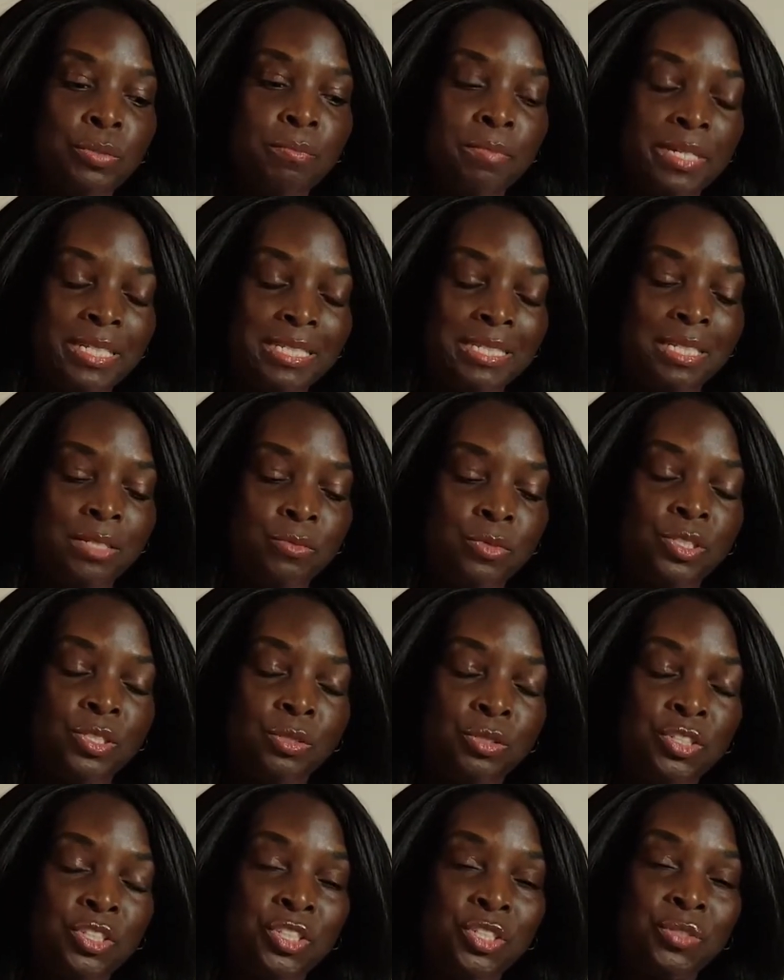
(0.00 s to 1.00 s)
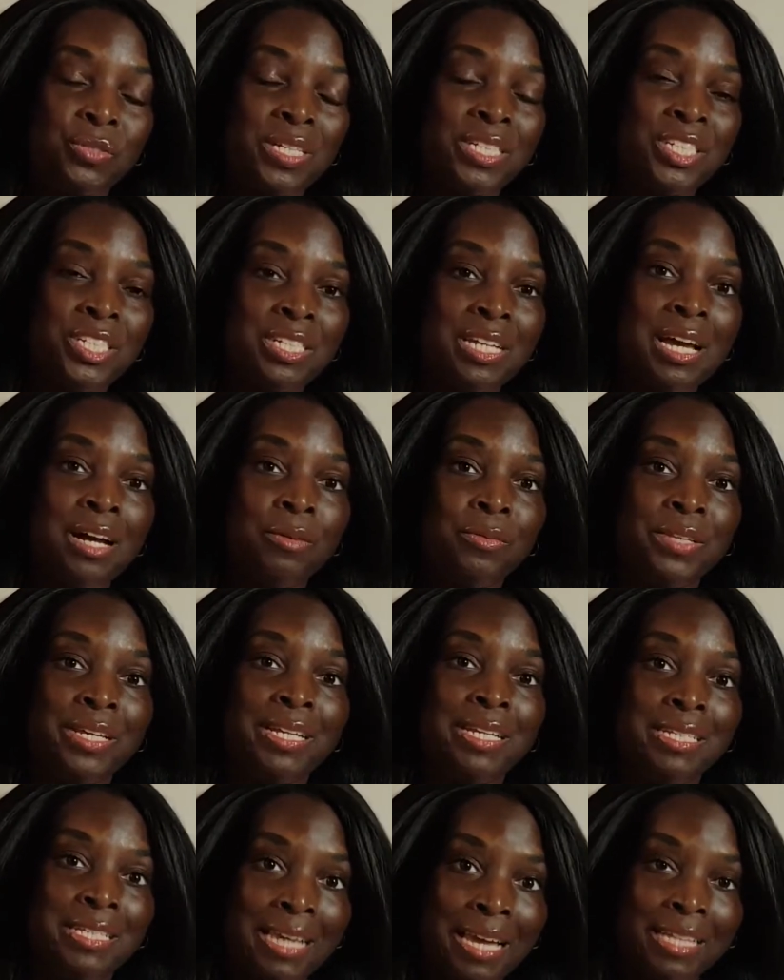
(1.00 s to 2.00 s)
my skin was so stretched out
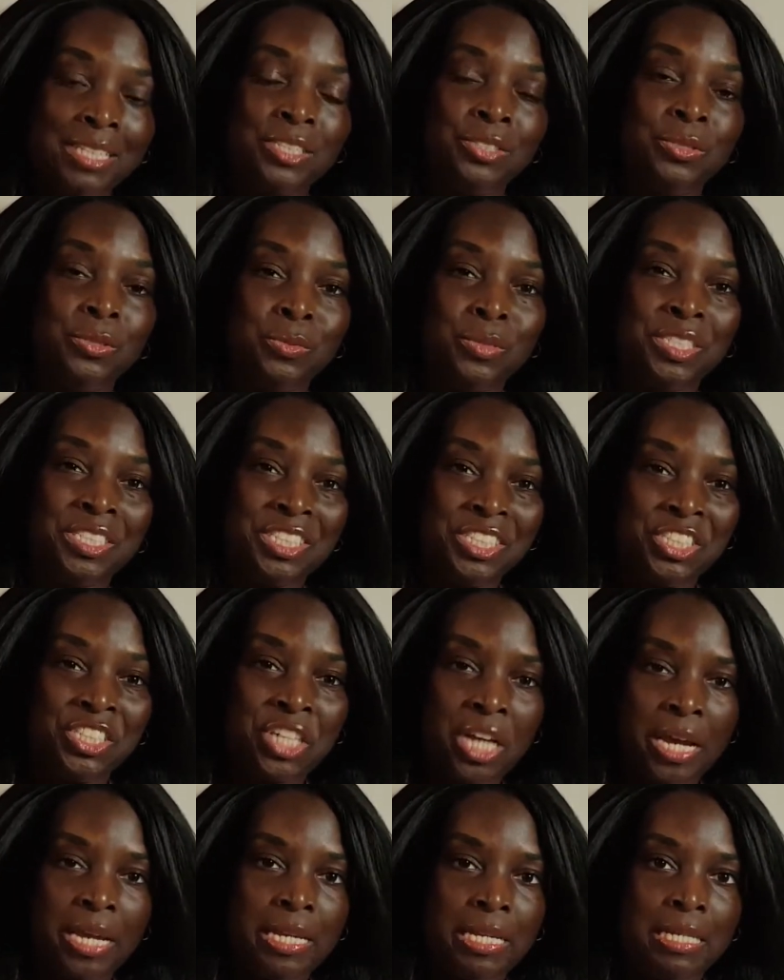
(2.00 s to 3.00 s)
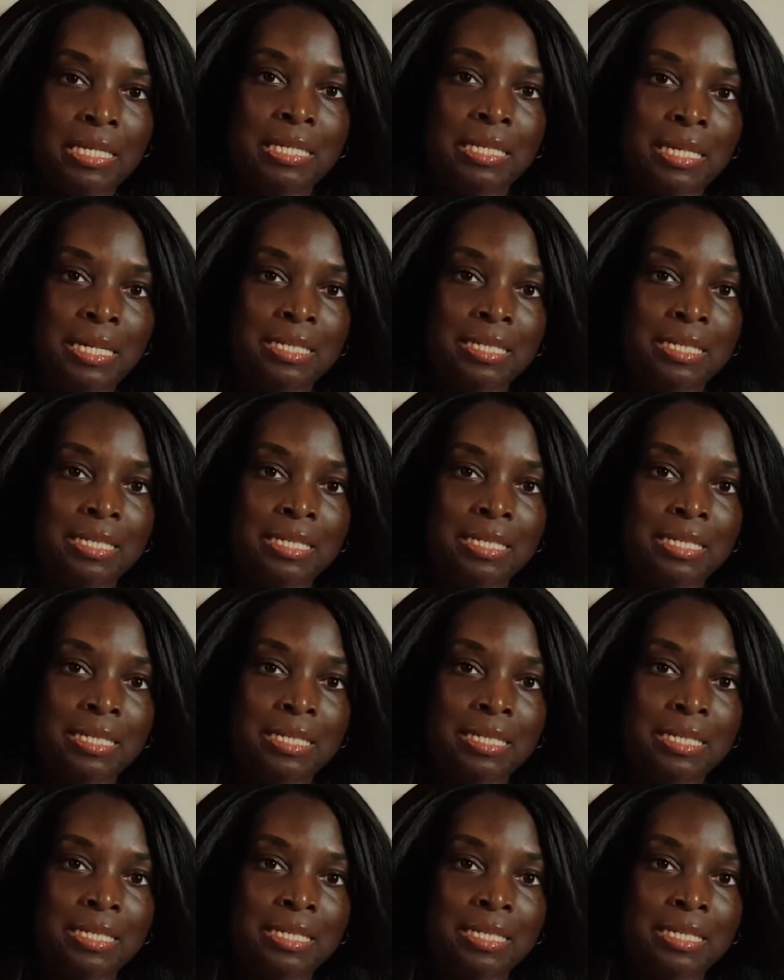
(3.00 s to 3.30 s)
that it actually was shiny.